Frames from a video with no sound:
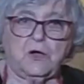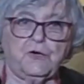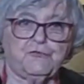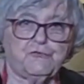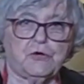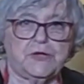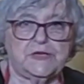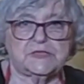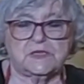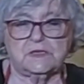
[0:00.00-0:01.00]
half
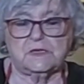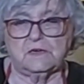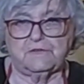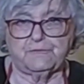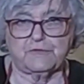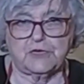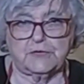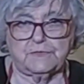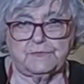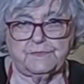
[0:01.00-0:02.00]
white and half
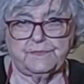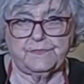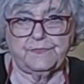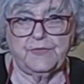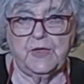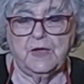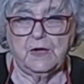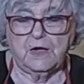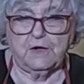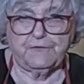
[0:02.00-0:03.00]
brown,
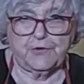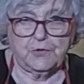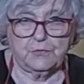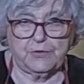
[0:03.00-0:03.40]
half whole